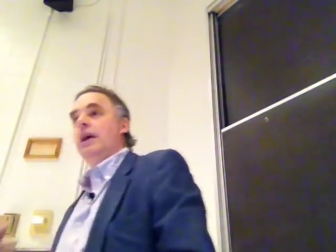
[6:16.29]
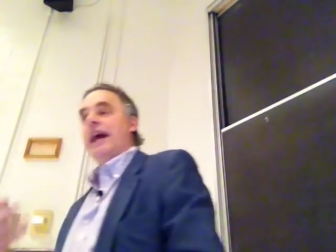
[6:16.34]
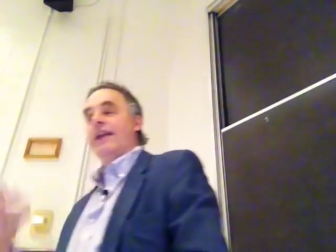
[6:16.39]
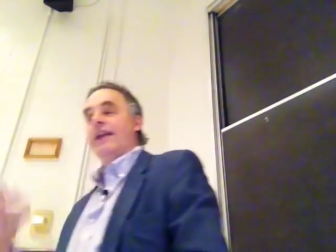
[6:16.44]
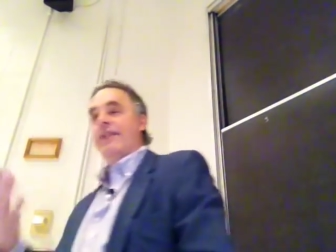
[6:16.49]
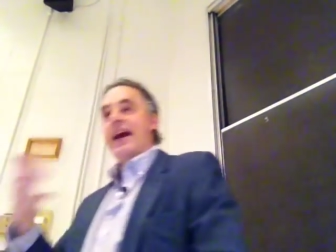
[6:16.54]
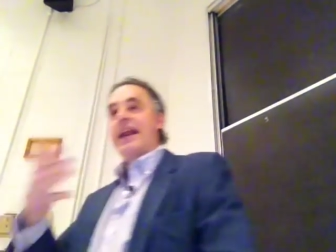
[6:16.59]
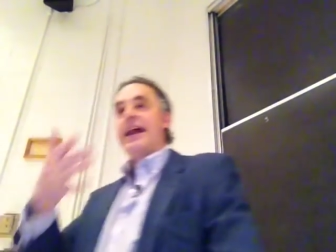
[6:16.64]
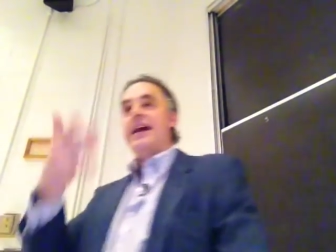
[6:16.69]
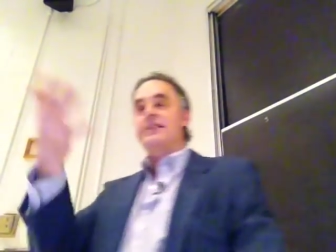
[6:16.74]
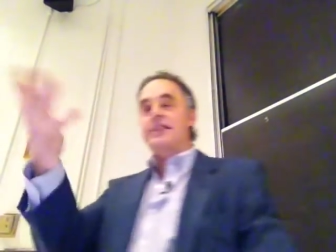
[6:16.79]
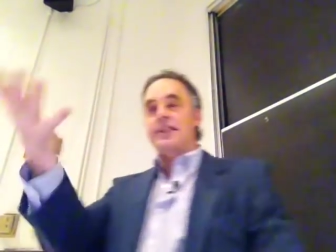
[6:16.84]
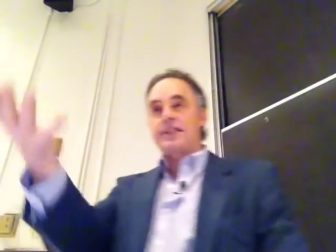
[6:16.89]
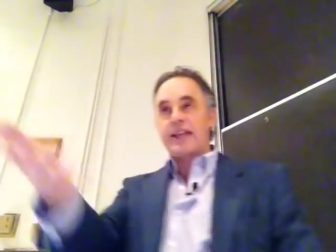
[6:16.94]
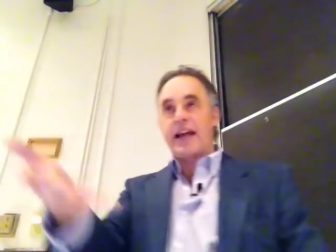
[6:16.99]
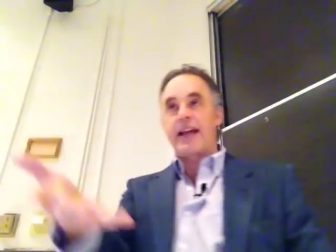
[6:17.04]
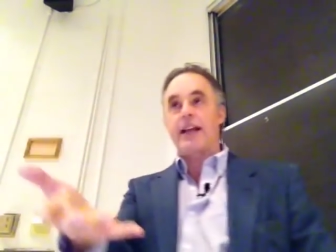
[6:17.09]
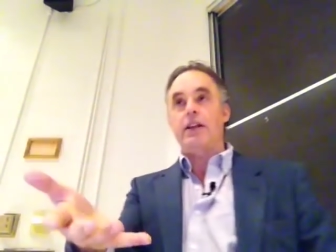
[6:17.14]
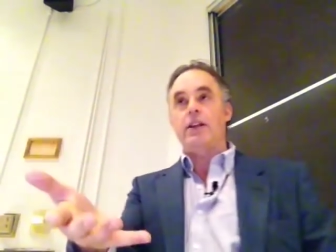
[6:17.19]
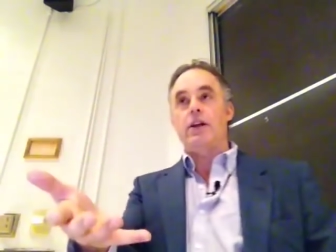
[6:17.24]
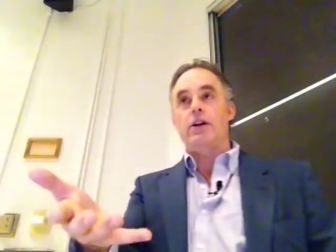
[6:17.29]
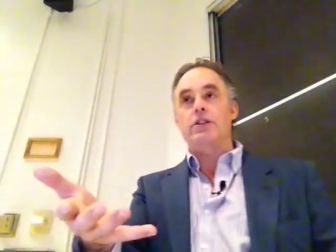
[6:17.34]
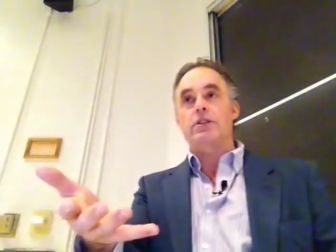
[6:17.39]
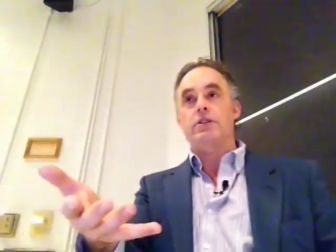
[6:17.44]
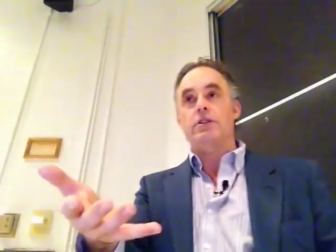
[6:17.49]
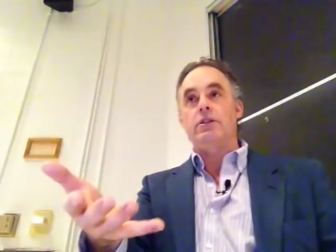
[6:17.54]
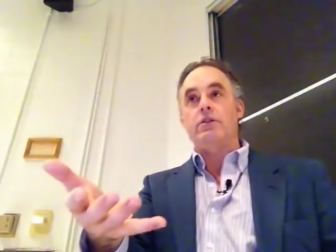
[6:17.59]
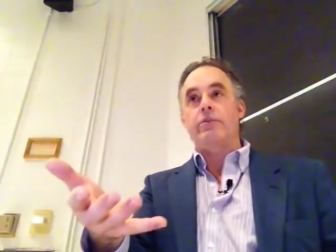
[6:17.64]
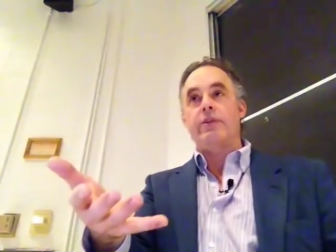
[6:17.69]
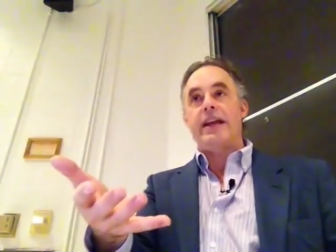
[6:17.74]
And that has a
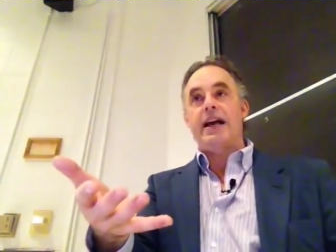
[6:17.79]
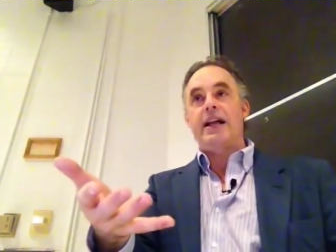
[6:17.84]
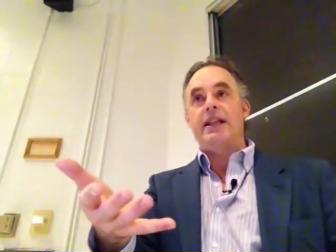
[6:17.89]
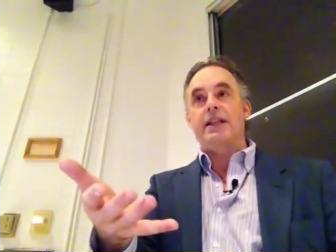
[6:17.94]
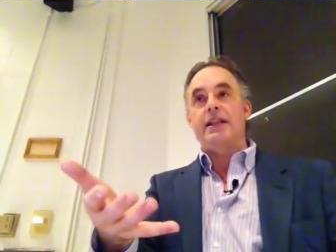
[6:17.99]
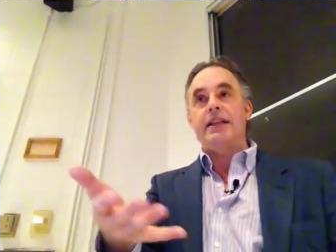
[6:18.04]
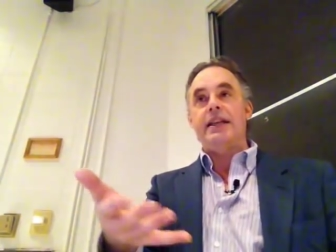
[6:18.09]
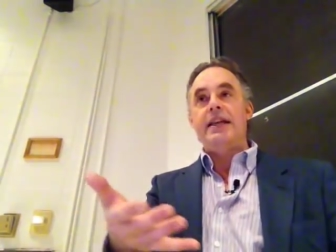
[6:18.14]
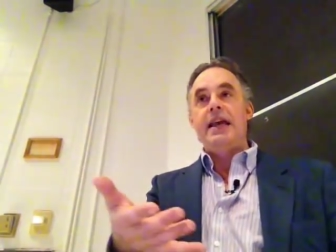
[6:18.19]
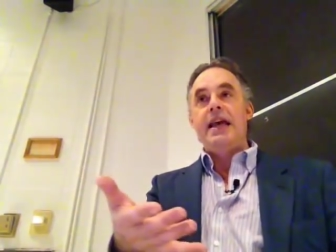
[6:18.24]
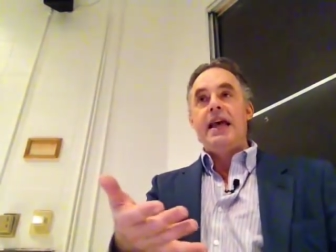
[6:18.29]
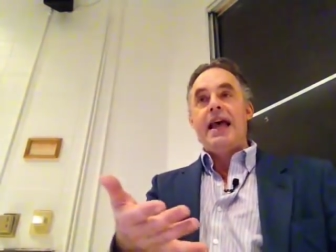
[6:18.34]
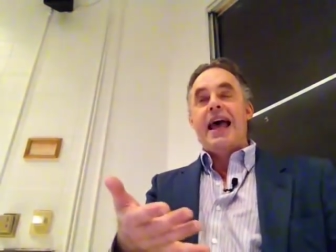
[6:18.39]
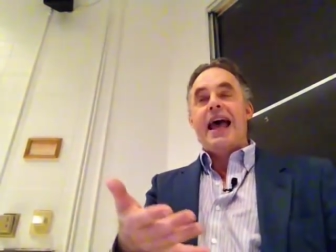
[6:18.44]
psychological reality